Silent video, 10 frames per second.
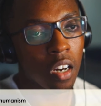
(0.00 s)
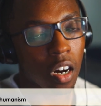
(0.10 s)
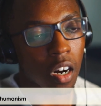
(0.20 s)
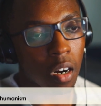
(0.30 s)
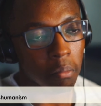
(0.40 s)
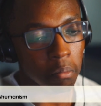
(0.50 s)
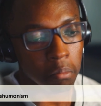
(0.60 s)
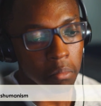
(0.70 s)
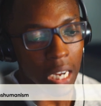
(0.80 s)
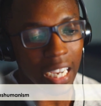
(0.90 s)
I guess in a
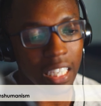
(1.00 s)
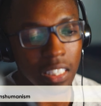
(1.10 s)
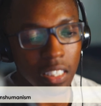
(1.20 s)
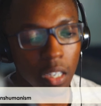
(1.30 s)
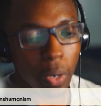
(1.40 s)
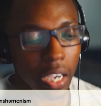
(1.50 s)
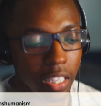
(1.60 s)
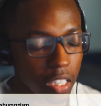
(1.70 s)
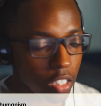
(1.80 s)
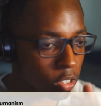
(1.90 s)
way that is true.
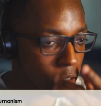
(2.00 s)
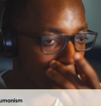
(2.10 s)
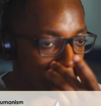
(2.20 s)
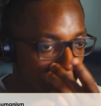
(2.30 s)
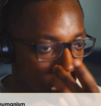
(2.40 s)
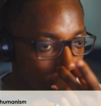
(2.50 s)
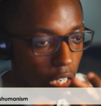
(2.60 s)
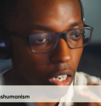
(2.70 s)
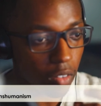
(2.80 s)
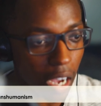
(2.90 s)
I'm gonna
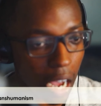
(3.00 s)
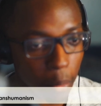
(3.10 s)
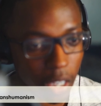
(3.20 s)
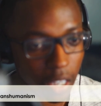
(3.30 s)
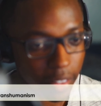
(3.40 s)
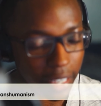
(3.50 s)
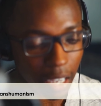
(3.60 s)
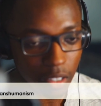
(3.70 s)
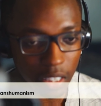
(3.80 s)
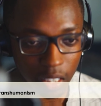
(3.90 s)
think outside the box with
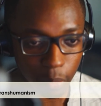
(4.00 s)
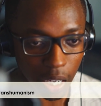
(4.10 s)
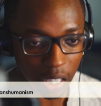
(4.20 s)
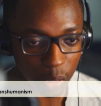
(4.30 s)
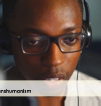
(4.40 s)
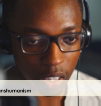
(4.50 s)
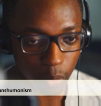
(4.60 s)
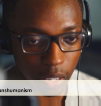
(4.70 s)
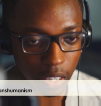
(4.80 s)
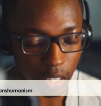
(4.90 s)
this one and assume
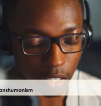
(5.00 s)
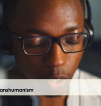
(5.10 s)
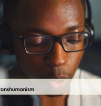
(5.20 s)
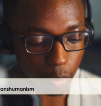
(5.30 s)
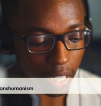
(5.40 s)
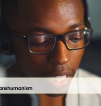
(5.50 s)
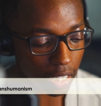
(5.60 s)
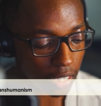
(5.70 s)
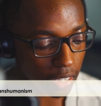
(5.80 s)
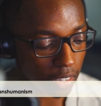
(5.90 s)
that he's saying
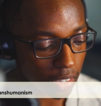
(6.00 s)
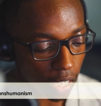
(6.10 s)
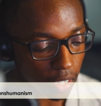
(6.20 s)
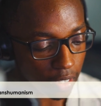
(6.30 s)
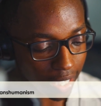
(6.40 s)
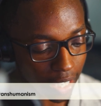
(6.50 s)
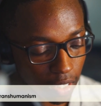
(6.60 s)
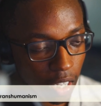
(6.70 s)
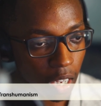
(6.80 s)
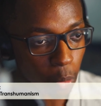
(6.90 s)
that, without
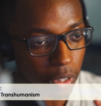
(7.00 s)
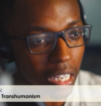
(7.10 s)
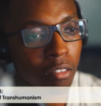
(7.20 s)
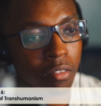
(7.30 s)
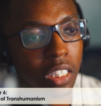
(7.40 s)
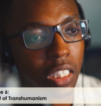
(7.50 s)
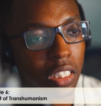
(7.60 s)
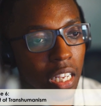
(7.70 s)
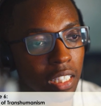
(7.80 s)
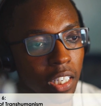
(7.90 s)
reading the essay or anything like
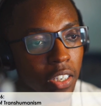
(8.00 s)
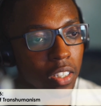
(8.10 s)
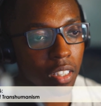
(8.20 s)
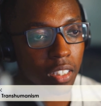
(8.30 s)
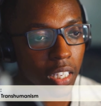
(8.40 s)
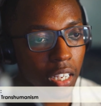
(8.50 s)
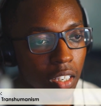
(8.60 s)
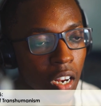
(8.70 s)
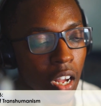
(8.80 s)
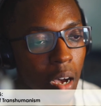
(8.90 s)
that, I'm gonna
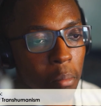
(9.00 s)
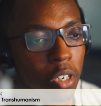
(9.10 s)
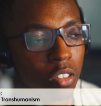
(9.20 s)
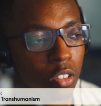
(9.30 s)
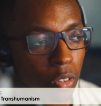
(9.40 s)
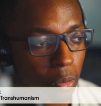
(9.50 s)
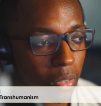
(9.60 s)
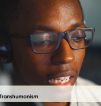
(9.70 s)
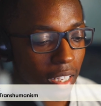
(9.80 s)
assume that he's saying,